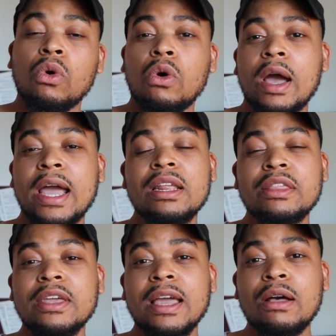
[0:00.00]
or
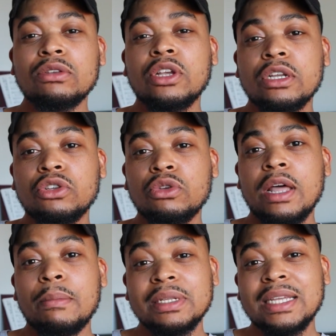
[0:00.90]
anything else I
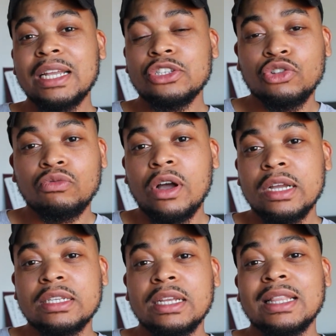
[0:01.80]
do that pertains to
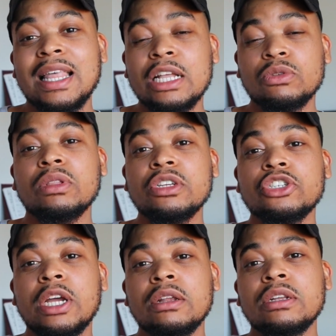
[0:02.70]
writing, that's what this
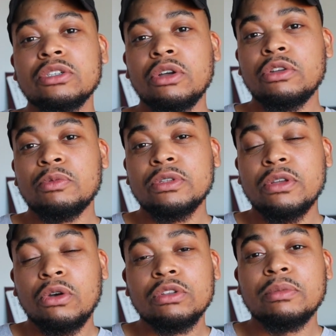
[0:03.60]
channel is going
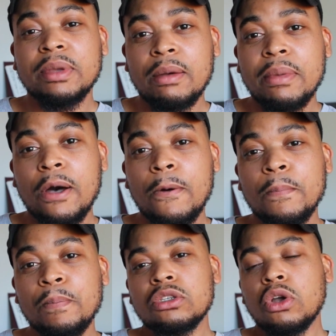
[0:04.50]
to, going to be about.
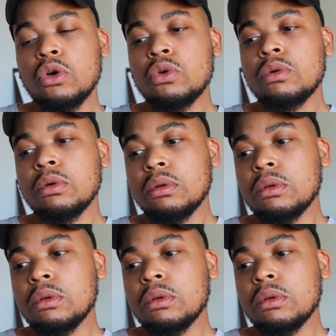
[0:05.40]
So